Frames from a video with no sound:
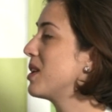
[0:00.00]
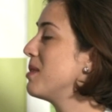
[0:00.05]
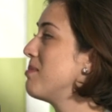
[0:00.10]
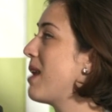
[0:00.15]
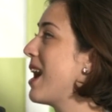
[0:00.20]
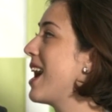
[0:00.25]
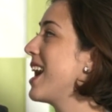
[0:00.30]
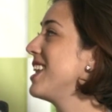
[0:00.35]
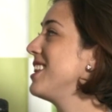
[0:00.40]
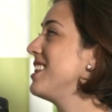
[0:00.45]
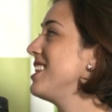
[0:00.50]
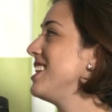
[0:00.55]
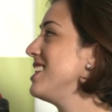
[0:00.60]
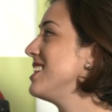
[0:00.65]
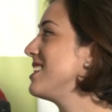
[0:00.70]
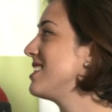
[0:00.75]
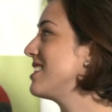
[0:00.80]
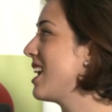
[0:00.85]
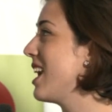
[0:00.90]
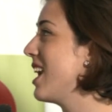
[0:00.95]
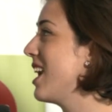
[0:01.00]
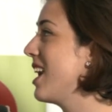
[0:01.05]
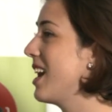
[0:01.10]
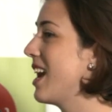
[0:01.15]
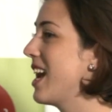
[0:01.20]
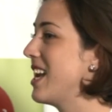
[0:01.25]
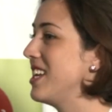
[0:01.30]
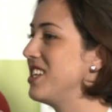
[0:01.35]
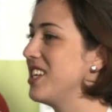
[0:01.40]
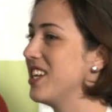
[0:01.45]
combine these
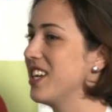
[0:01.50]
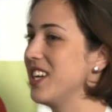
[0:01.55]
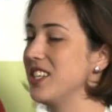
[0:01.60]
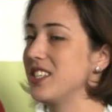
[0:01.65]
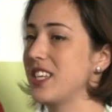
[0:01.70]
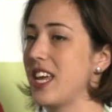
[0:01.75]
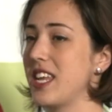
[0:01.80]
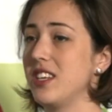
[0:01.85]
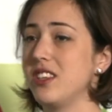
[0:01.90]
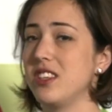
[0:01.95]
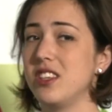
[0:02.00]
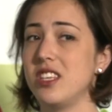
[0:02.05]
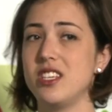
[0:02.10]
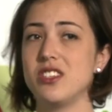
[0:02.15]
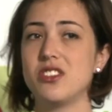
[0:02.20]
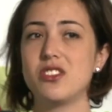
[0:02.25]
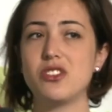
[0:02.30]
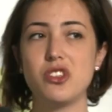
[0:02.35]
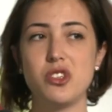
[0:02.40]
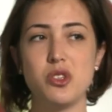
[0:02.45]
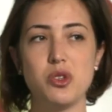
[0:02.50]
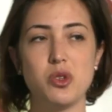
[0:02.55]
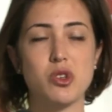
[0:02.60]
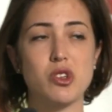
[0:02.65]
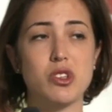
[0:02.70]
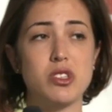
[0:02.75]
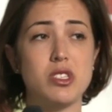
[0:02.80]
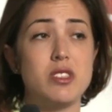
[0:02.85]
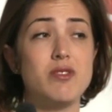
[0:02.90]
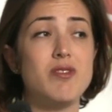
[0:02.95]
ideas and these
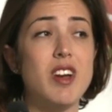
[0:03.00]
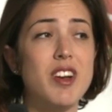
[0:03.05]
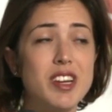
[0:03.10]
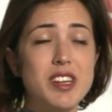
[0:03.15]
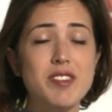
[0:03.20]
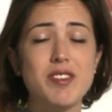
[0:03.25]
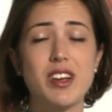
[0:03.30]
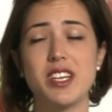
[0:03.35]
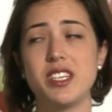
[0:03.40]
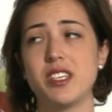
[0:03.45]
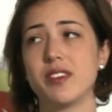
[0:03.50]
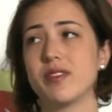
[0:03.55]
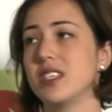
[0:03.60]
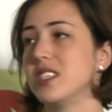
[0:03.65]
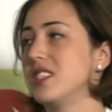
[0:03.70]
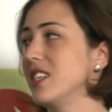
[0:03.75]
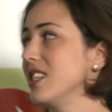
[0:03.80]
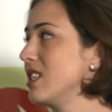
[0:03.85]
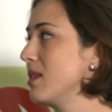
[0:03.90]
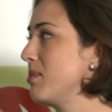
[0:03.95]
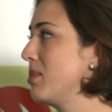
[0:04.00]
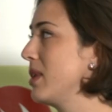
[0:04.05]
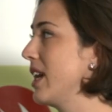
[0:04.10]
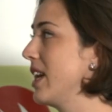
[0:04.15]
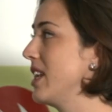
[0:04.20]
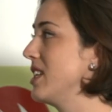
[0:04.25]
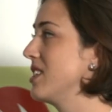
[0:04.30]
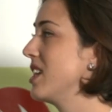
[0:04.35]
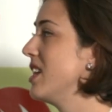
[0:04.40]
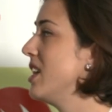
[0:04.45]
two very, very different
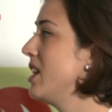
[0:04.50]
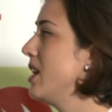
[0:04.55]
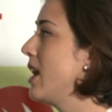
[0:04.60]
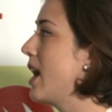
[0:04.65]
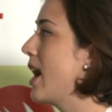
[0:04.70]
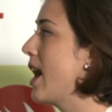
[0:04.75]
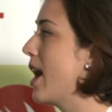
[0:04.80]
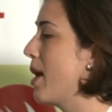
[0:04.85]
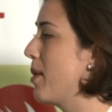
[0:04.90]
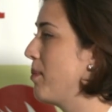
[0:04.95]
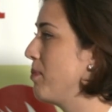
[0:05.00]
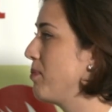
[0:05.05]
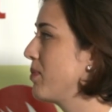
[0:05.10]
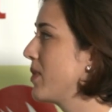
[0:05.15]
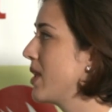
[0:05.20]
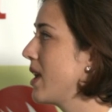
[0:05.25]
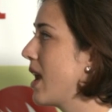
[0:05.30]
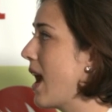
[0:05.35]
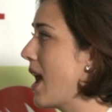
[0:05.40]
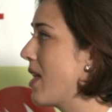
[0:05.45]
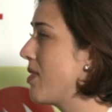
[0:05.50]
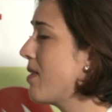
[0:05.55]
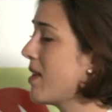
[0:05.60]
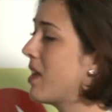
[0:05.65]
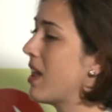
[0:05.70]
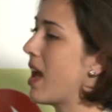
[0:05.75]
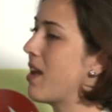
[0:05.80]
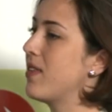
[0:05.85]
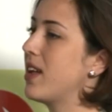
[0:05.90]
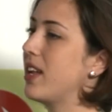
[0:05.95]
disciplines. I
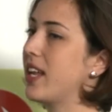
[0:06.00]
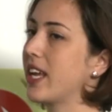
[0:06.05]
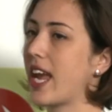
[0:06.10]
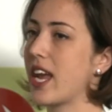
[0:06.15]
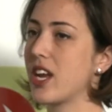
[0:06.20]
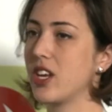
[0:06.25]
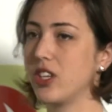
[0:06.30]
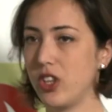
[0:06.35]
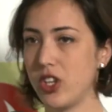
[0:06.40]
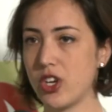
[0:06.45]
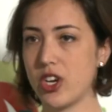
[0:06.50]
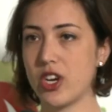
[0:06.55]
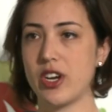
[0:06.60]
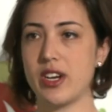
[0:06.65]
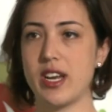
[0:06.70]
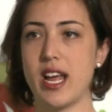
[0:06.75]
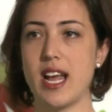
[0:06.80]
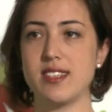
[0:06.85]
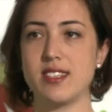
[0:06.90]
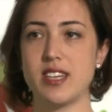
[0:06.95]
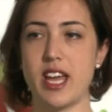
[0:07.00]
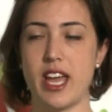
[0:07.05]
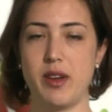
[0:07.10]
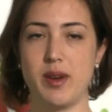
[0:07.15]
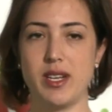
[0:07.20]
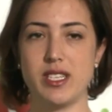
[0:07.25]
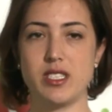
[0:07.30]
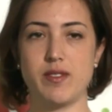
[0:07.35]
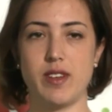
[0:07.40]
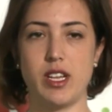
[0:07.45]
felt like I could learn as an
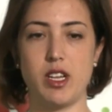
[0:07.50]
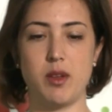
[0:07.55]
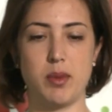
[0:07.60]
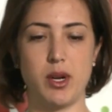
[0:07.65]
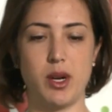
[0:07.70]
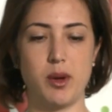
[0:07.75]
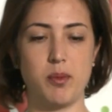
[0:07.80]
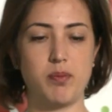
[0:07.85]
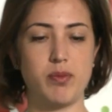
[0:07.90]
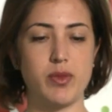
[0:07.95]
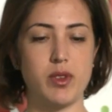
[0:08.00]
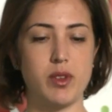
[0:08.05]
iOS developer